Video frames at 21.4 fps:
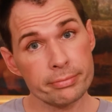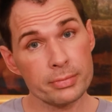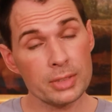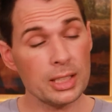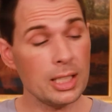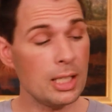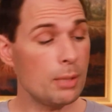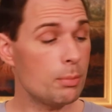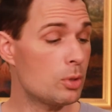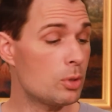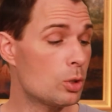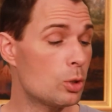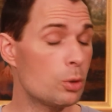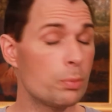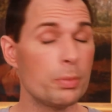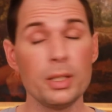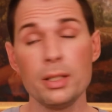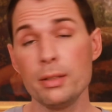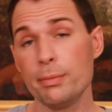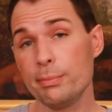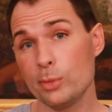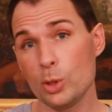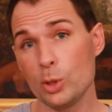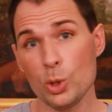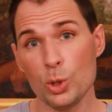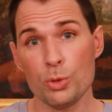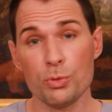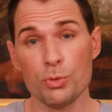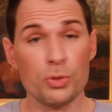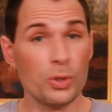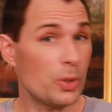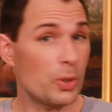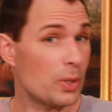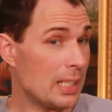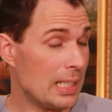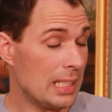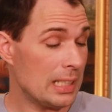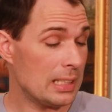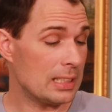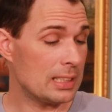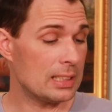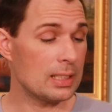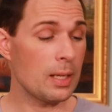deemed to be good for
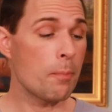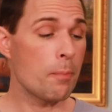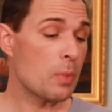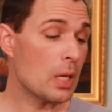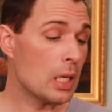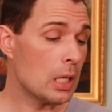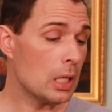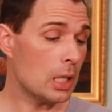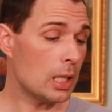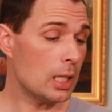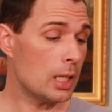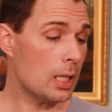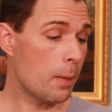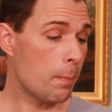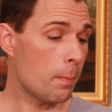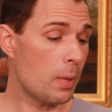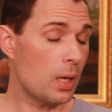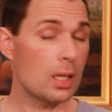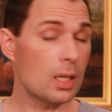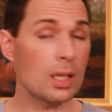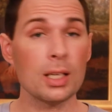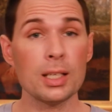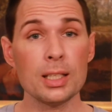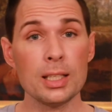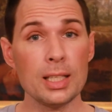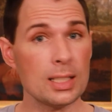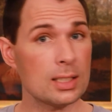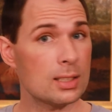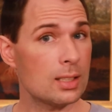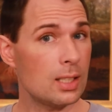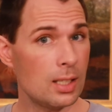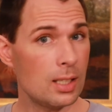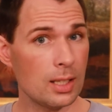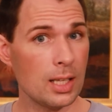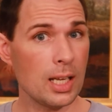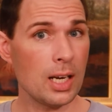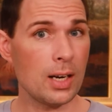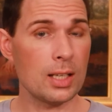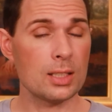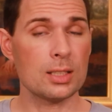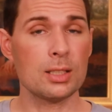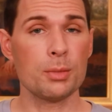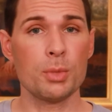kids, but yes, there
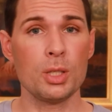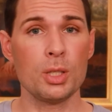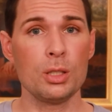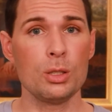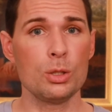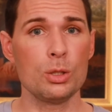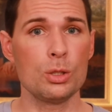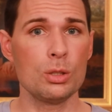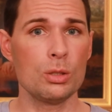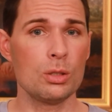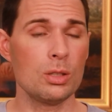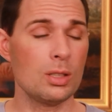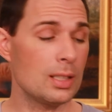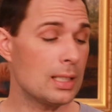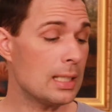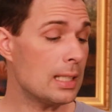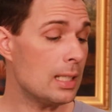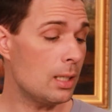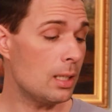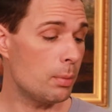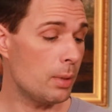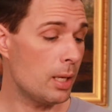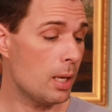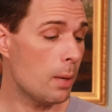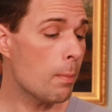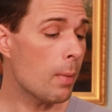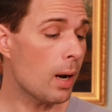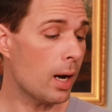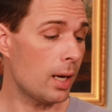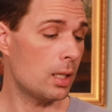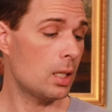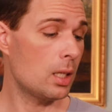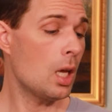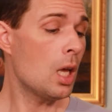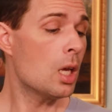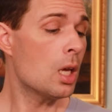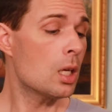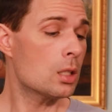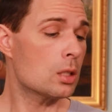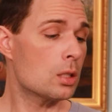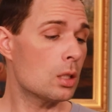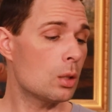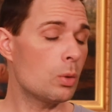are something you should keep in mind.
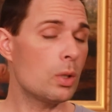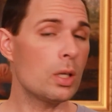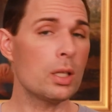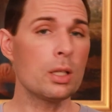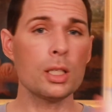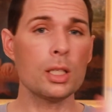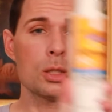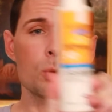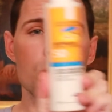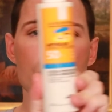So this